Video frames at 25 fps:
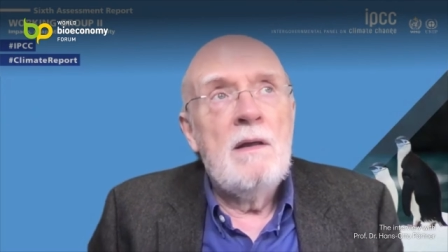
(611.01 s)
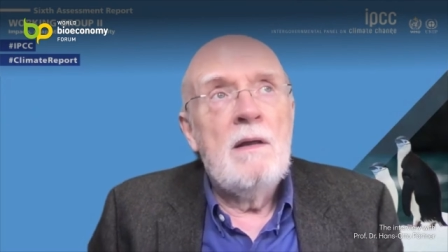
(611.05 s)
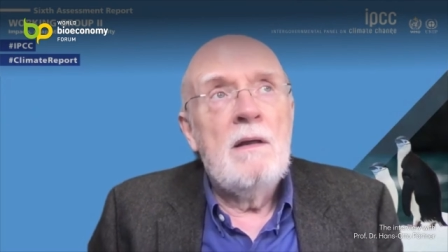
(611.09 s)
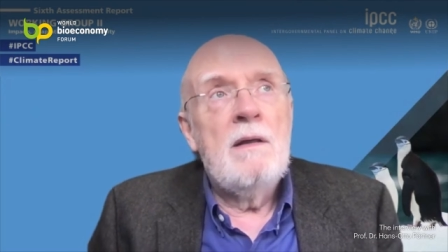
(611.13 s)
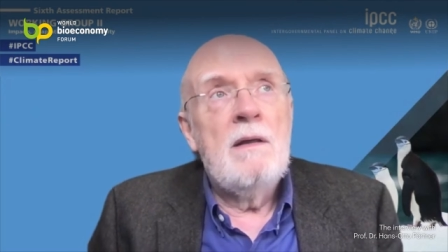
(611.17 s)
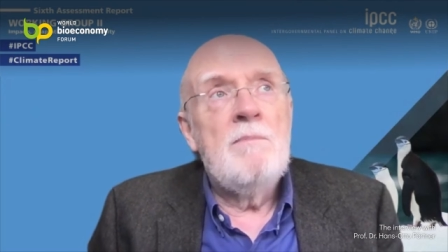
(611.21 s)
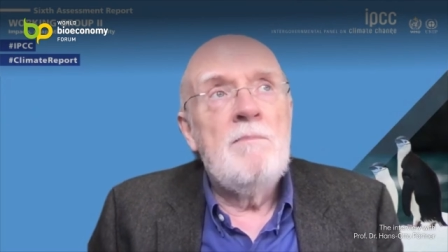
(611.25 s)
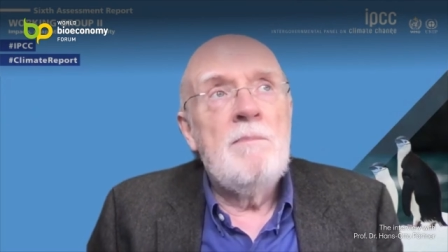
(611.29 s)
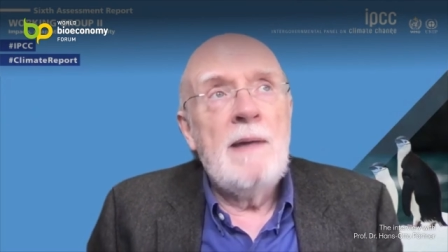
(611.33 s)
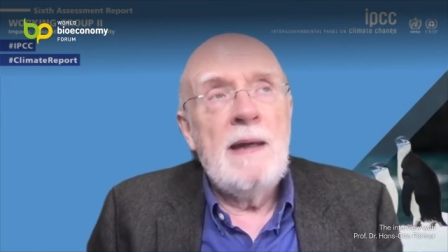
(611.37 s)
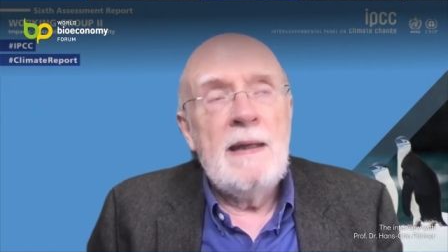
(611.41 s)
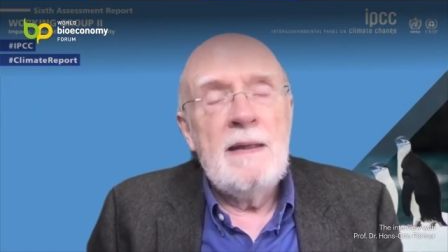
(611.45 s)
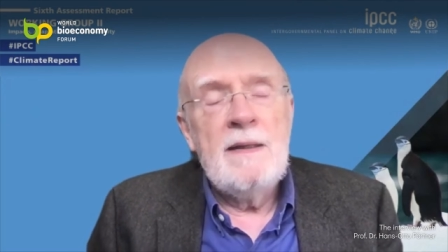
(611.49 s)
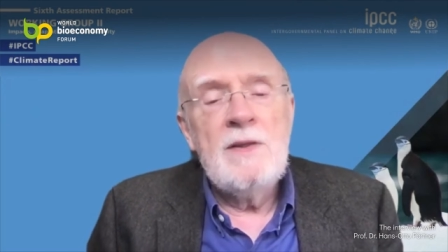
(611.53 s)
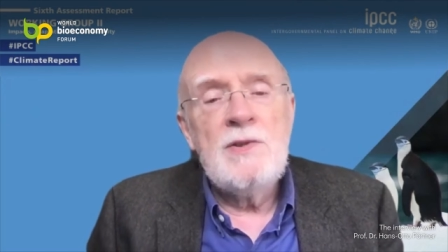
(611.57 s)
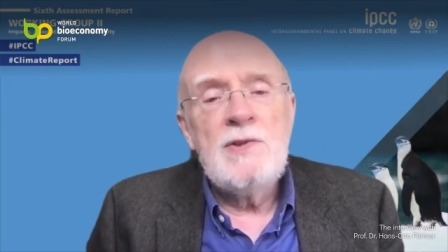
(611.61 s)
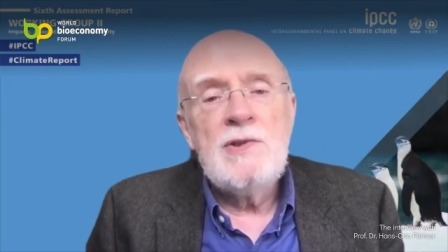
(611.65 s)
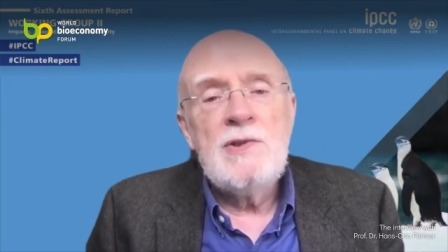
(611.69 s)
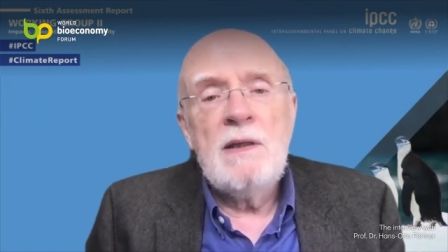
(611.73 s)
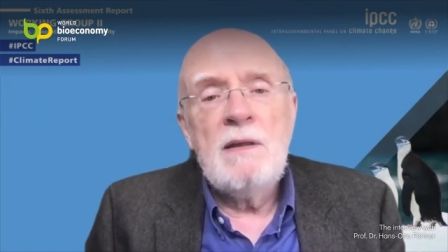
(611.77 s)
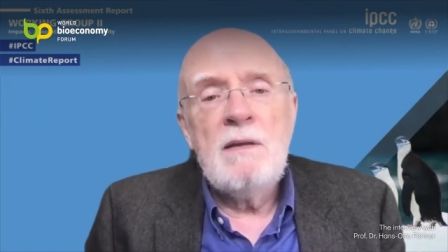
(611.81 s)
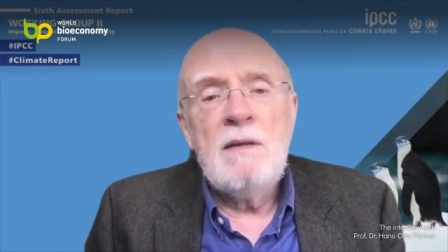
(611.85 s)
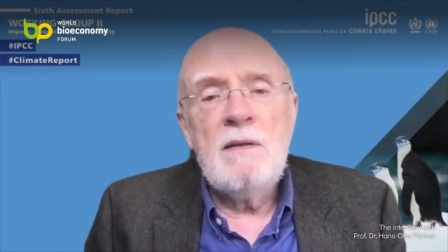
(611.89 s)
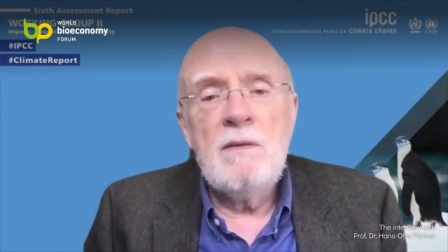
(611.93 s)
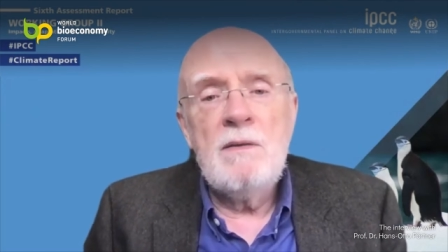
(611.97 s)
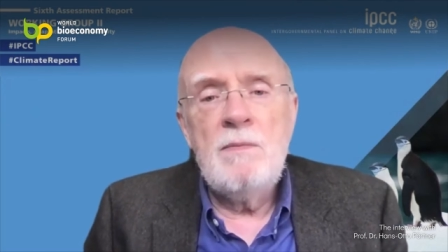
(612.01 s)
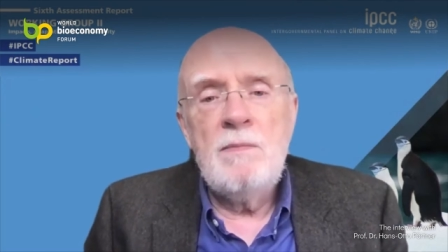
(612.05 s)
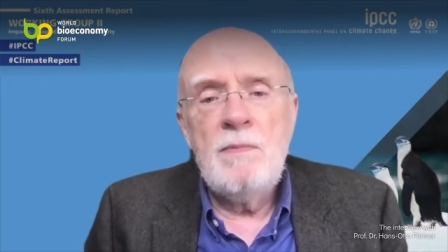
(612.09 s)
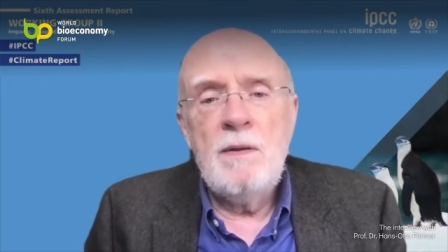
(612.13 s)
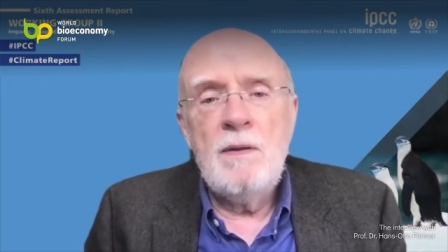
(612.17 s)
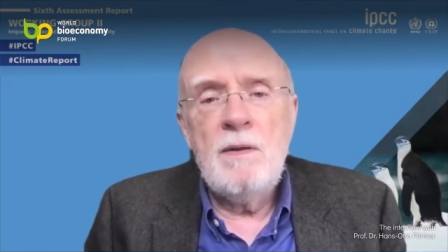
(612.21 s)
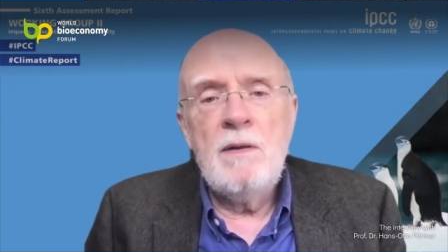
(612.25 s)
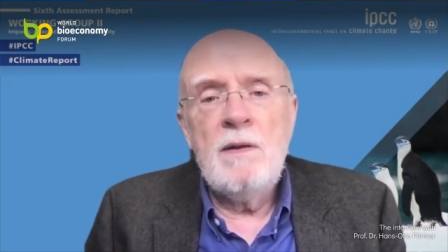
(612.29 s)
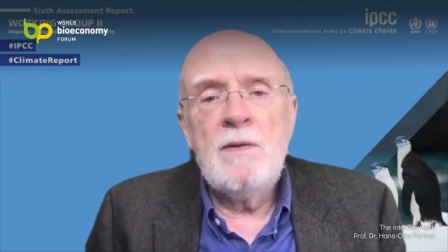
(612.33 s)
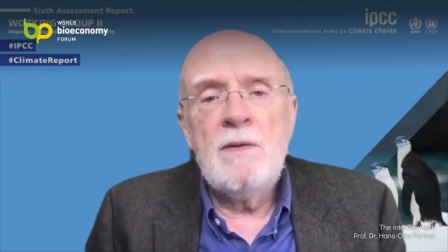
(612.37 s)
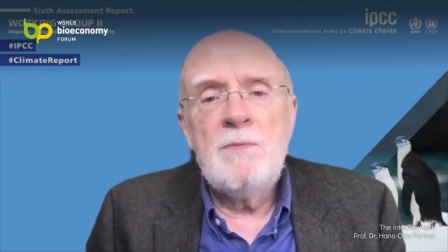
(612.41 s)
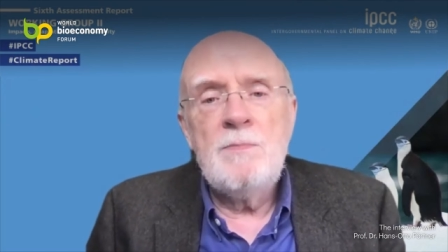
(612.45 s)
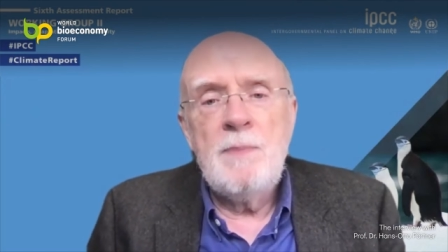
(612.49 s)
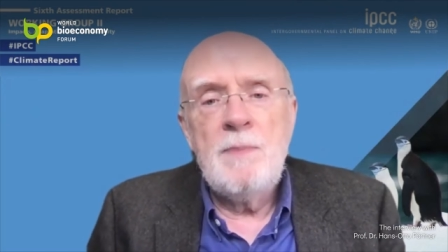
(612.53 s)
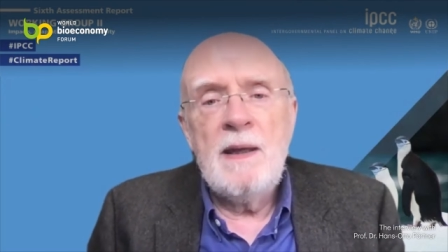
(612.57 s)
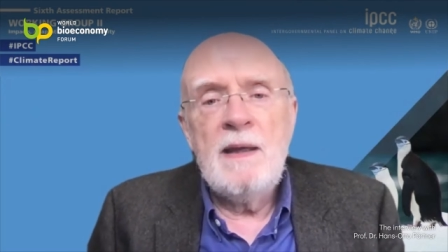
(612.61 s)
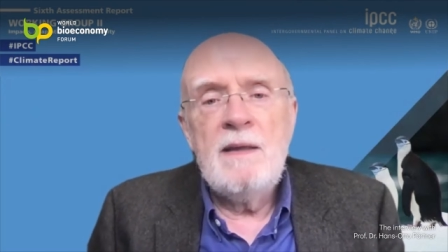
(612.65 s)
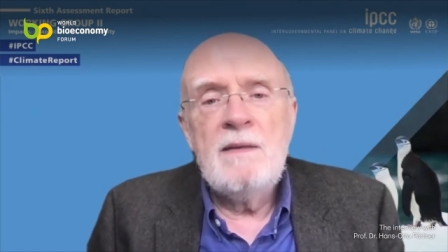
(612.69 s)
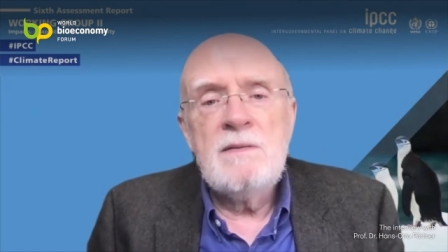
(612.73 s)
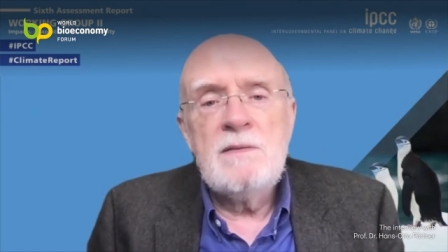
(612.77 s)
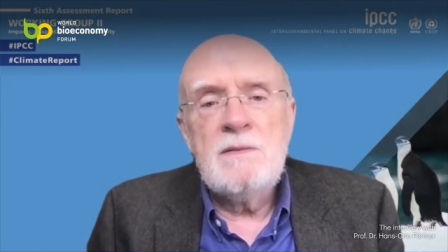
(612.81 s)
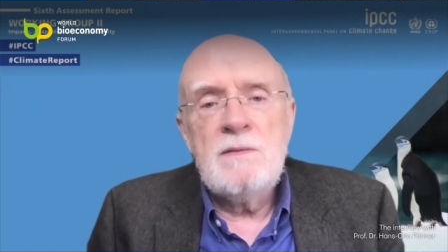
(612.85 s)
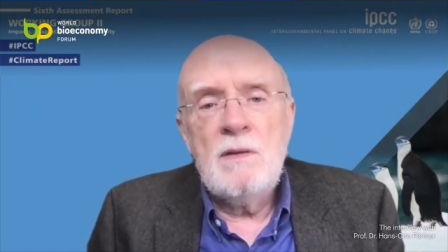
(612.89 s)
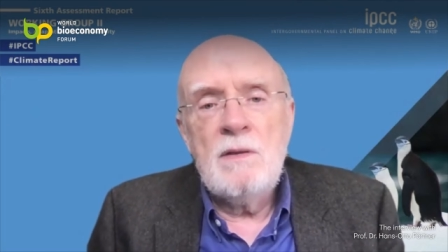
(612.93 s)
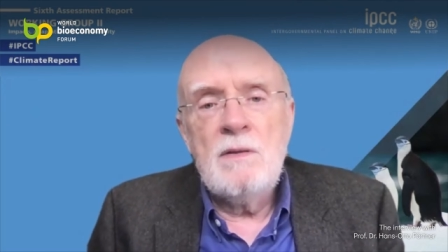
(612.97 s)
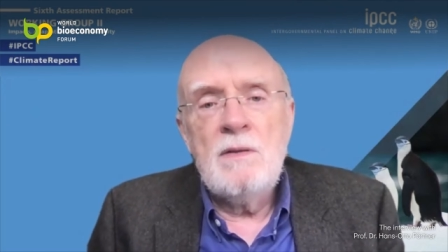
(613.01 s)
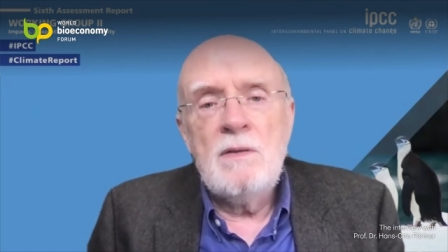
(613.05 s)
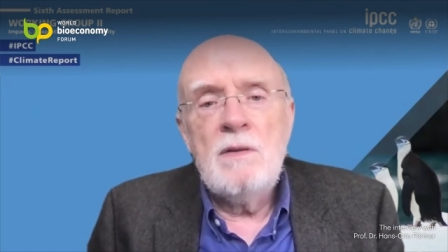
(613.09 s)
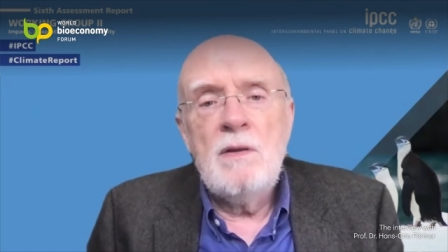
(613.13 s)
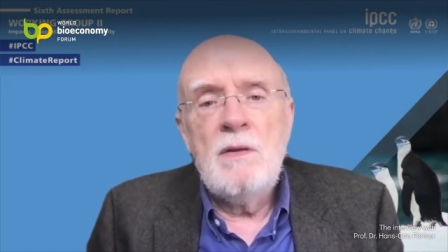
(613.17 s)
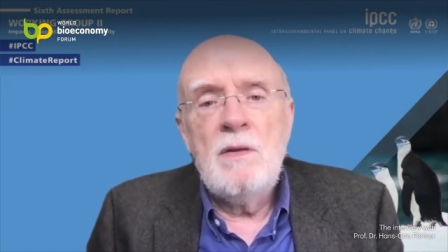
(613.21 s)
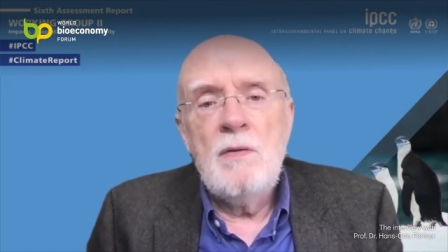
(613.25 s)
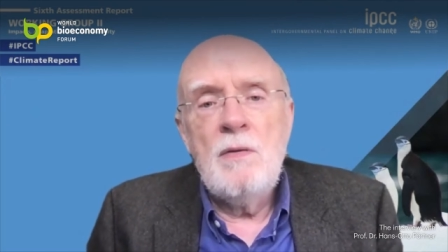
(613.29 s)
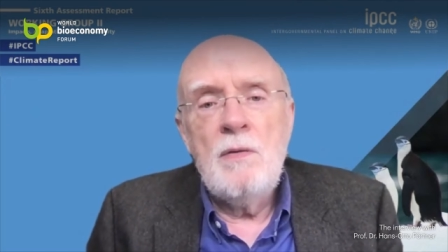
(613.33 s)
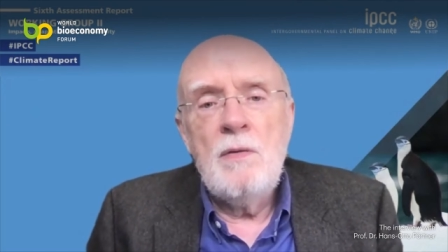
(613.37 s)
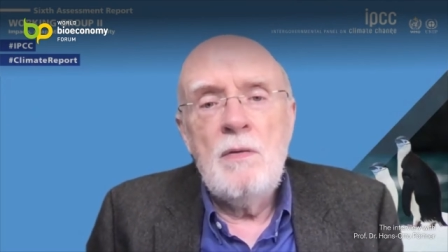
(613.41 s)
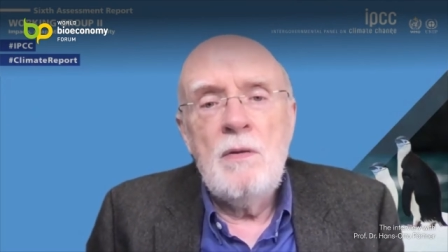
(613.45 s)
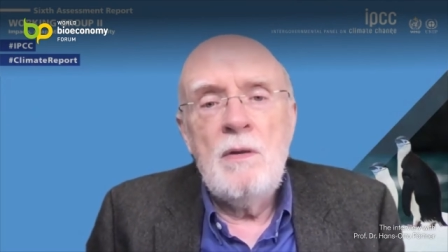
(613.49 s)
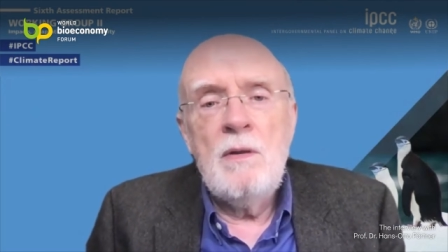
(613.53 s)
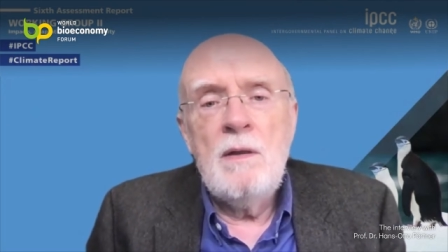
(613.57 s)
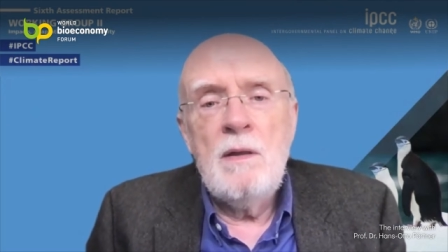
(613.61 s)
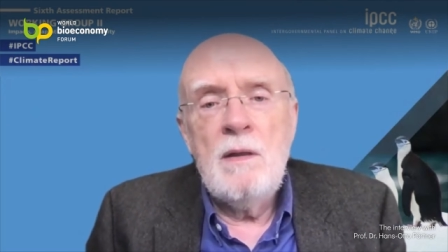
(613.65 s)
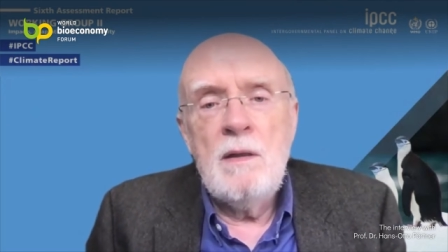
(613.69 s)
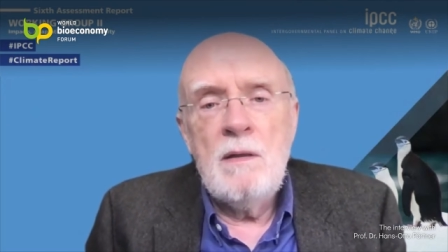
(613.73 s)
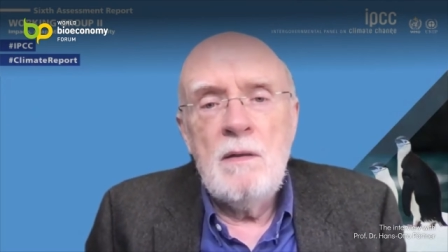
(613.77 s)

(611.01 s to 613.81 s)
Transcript: managing the world based on a whole